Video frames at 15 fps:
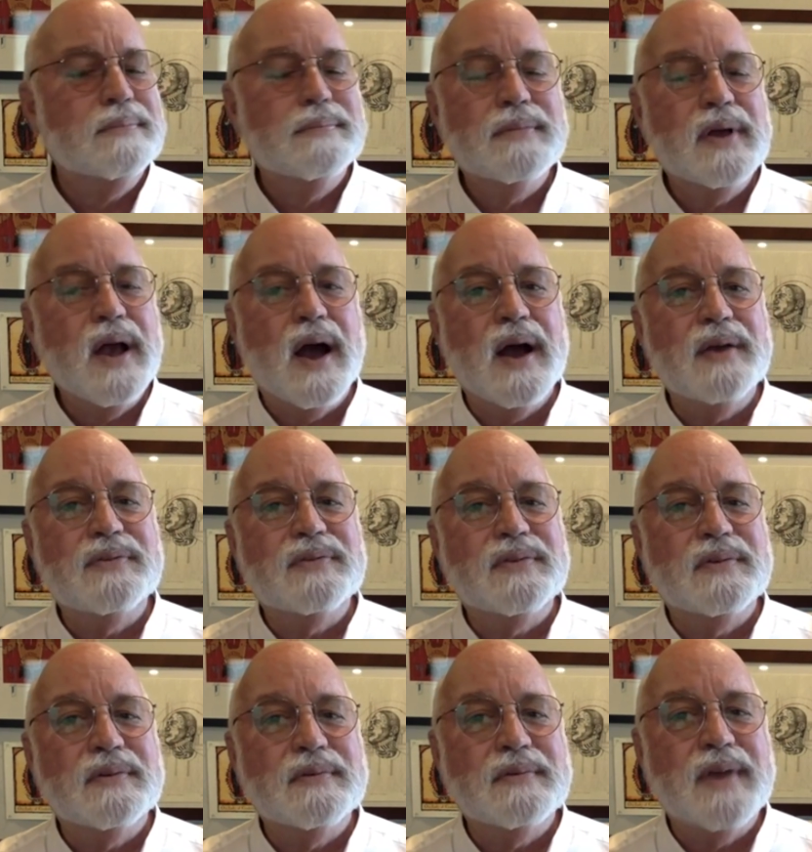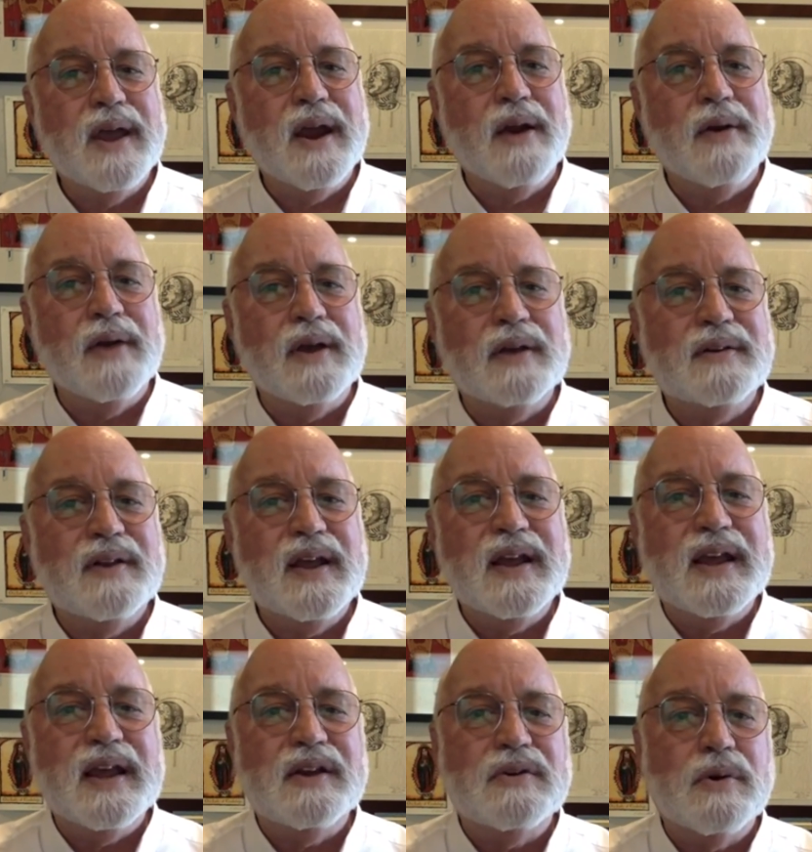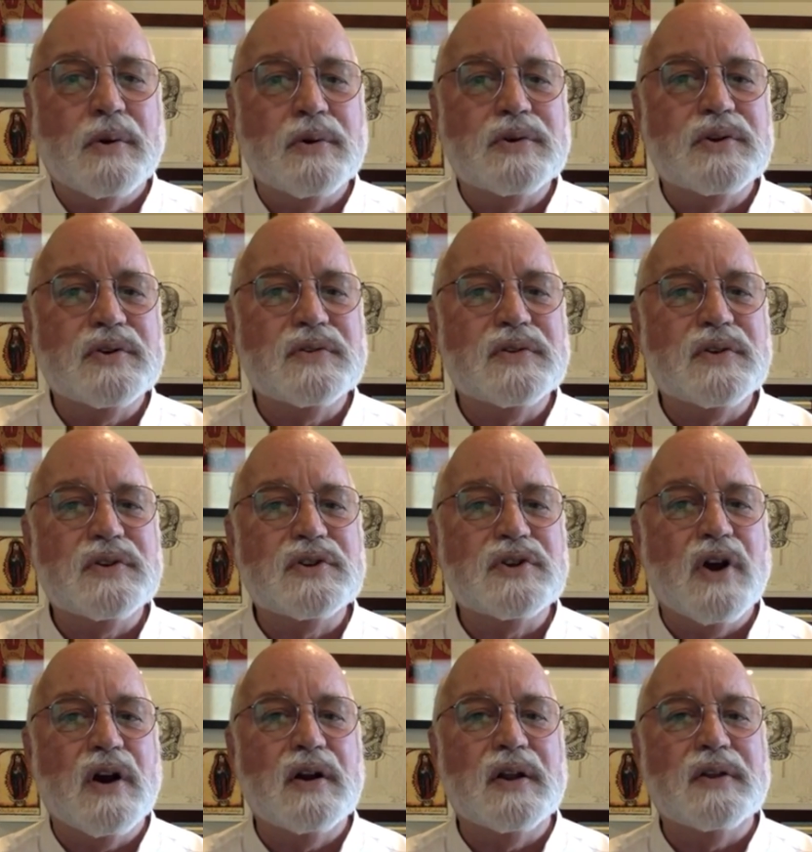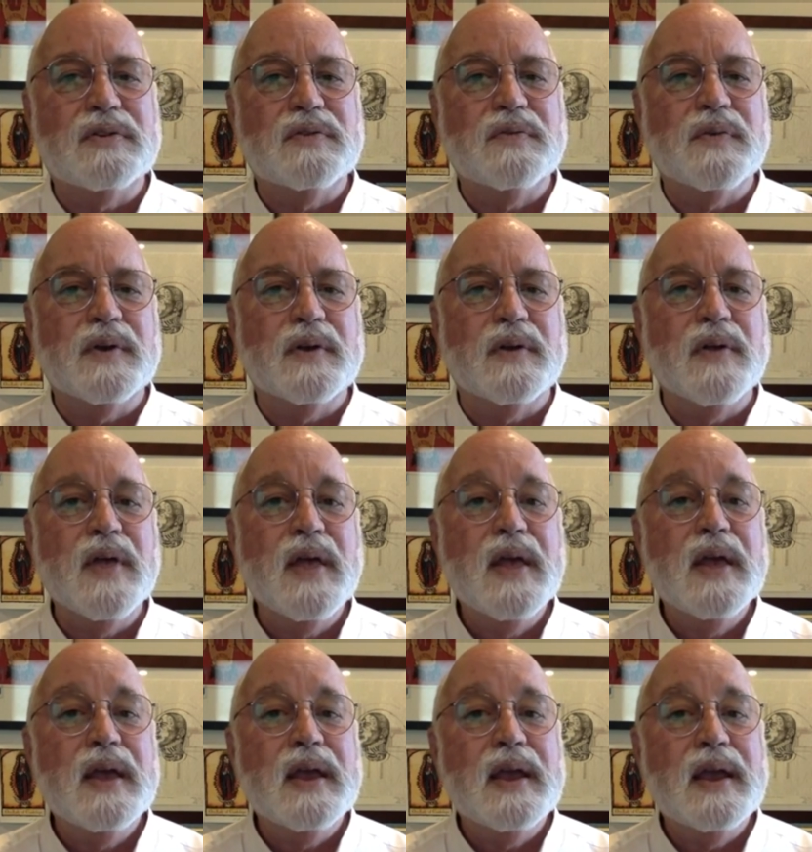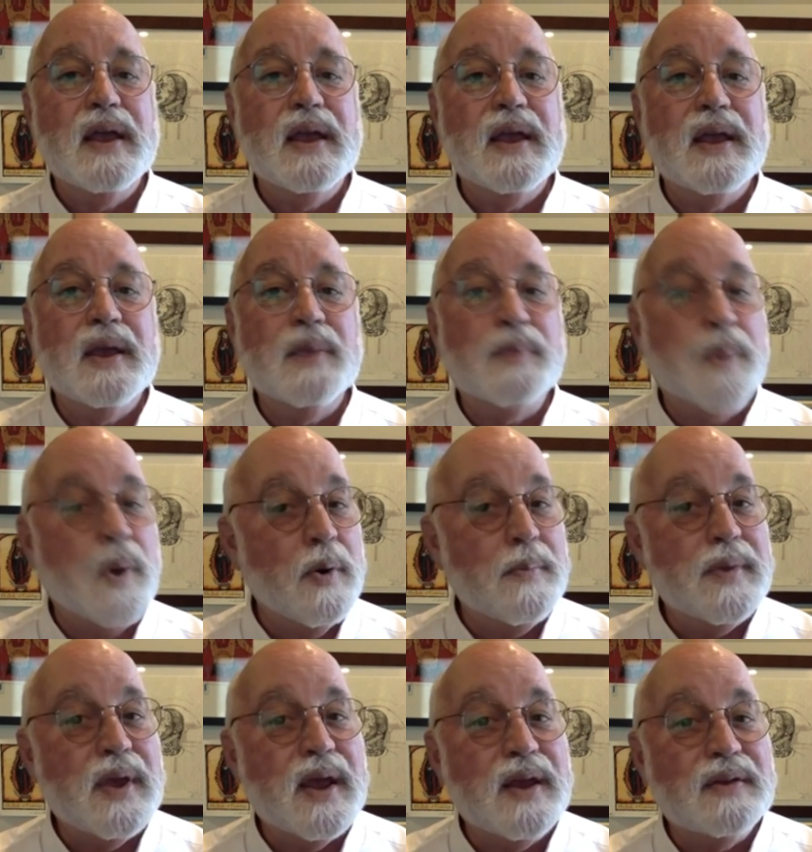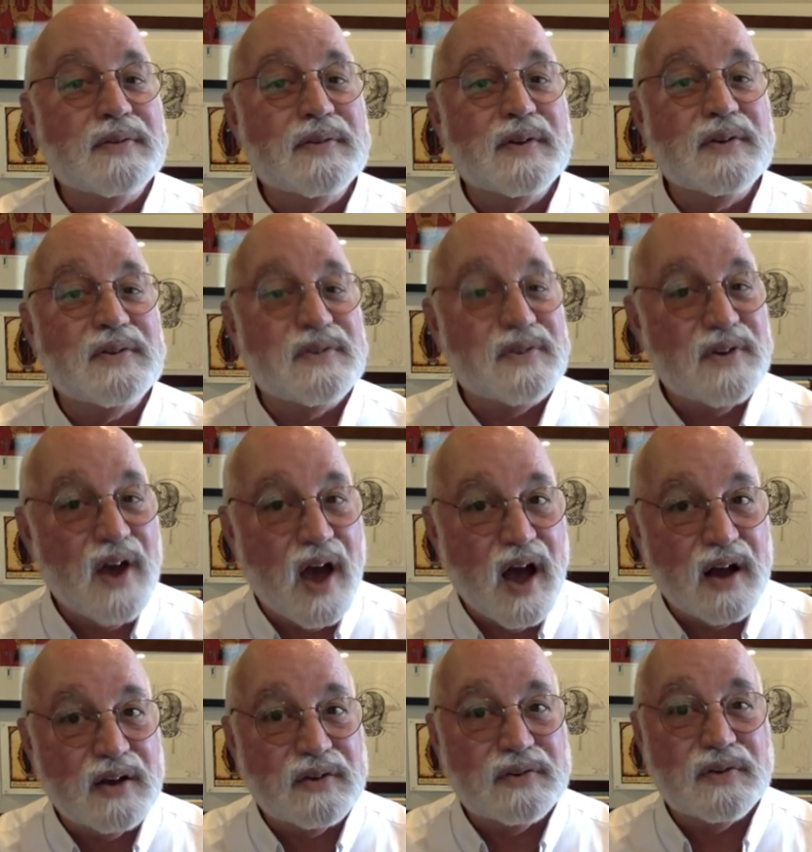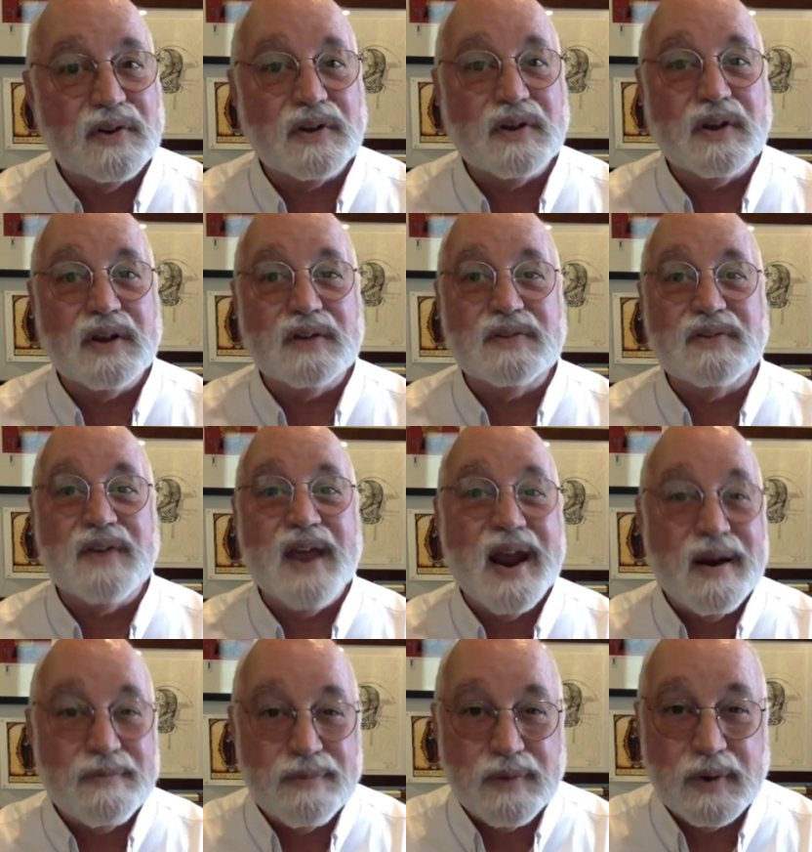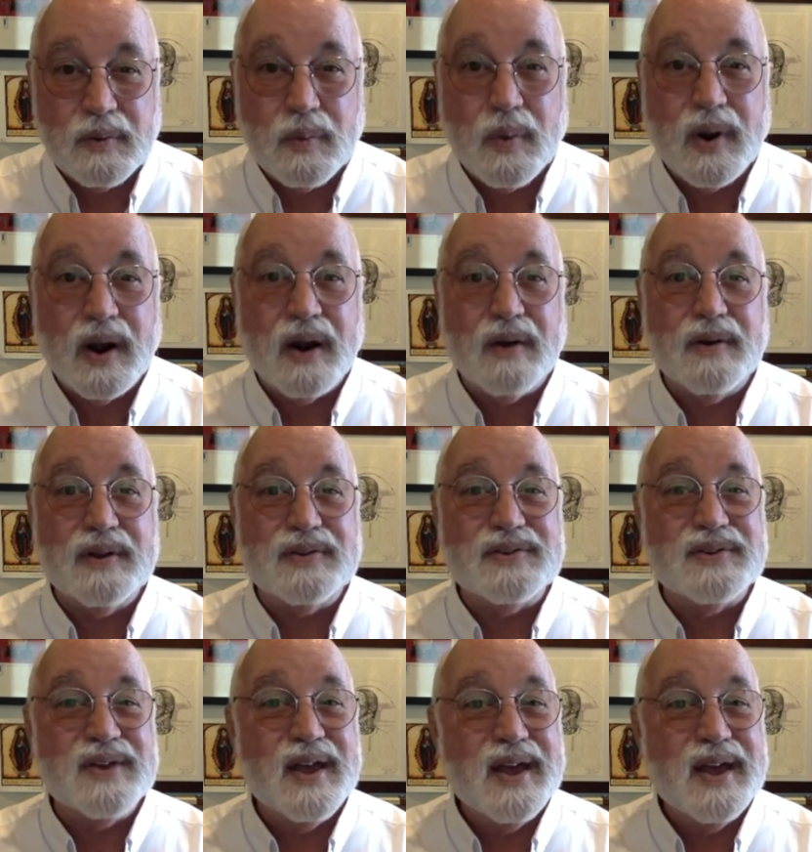guys carrying tiki torches in Charlottesville. It permeates, it's toxic, it's everywhere. It's